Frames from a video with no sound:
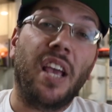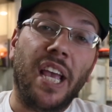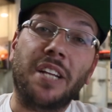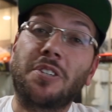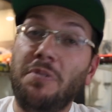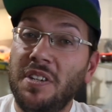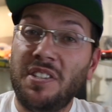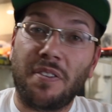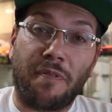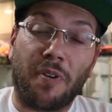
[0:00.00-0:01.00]
and
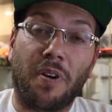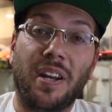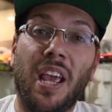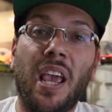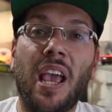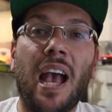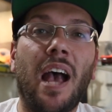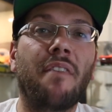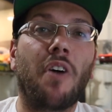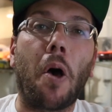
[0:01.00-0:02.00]
Christopher. They
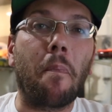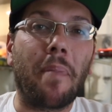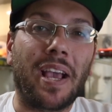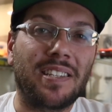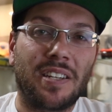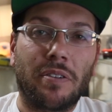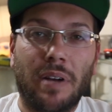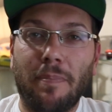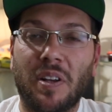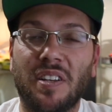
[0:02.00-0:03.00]
have amazing
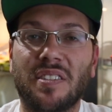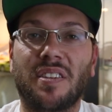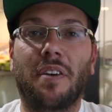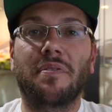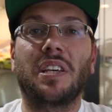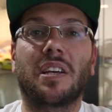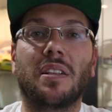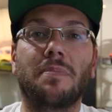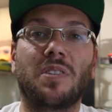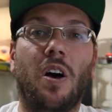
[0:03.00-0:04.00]
replicas of the
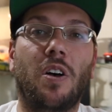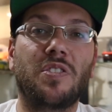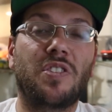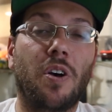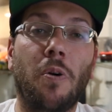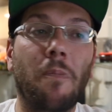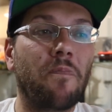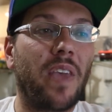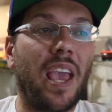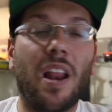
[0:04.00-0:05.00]
Eclipse also.
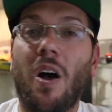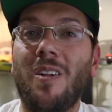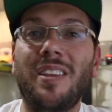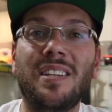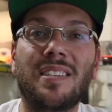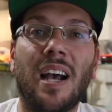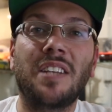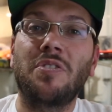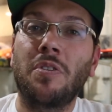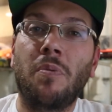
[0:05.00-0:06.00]
And all these
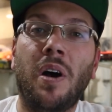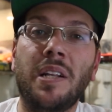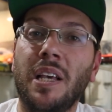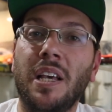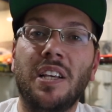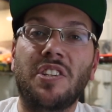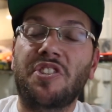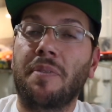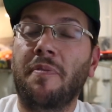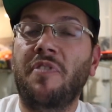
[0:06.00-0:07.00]
guys, you know what?
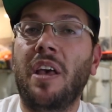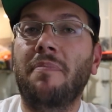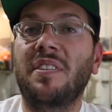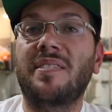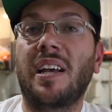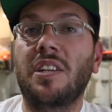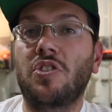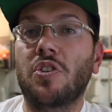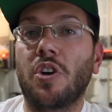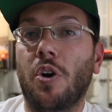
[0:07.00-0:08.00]
Some of them decided
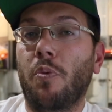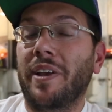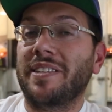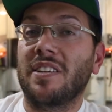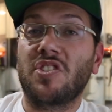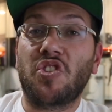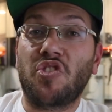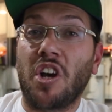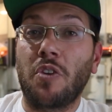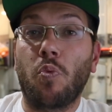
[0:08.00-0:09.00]
to go with
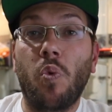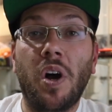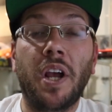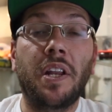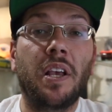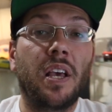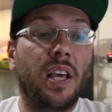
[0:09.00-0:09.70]
Stunt 1.